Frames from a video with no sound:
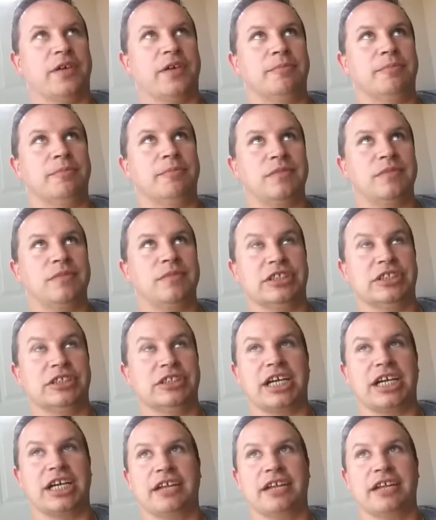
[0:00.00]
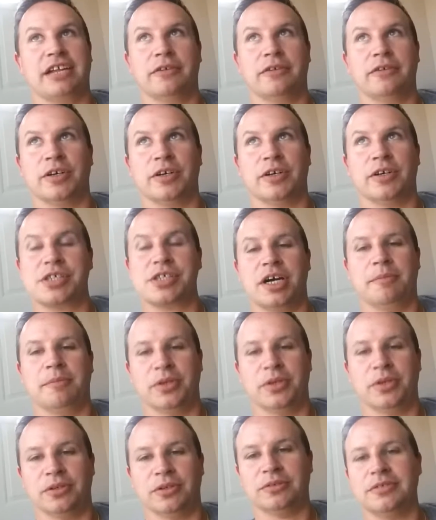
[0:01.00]
them have just got their first
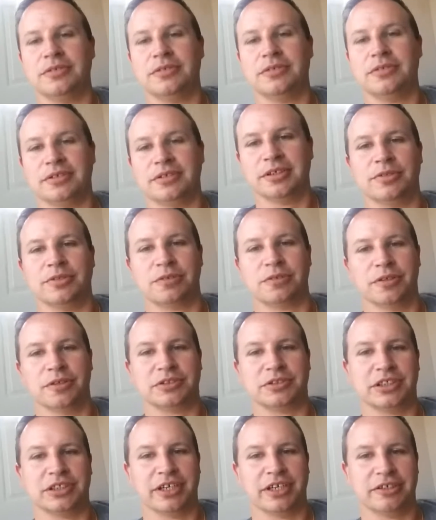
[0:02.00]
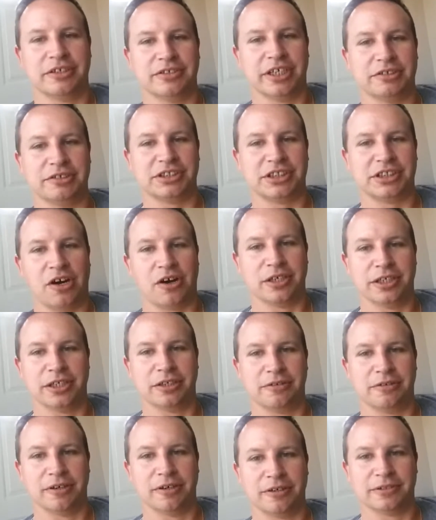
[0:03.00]
couple recruits, so they're starting
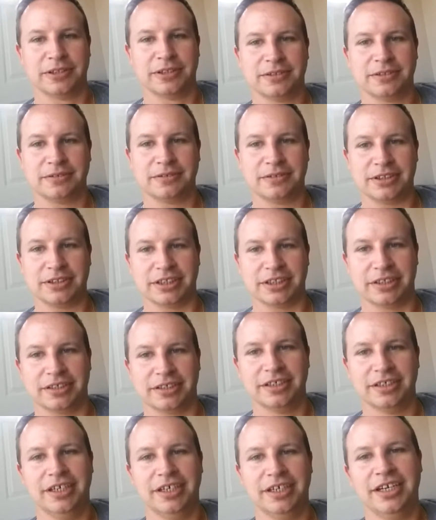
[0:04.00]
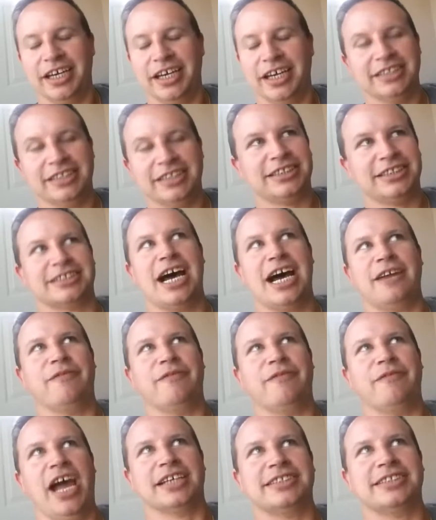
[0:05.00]
to grow. So it's just not
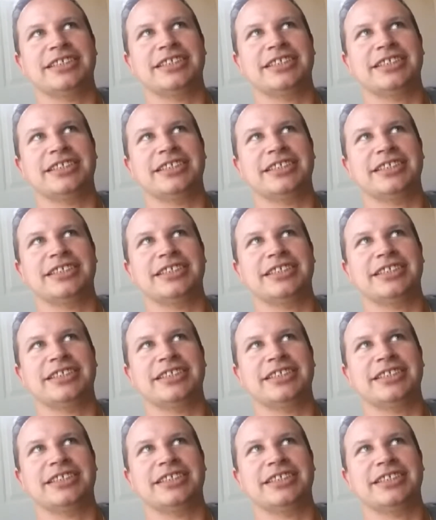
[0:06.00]
fast.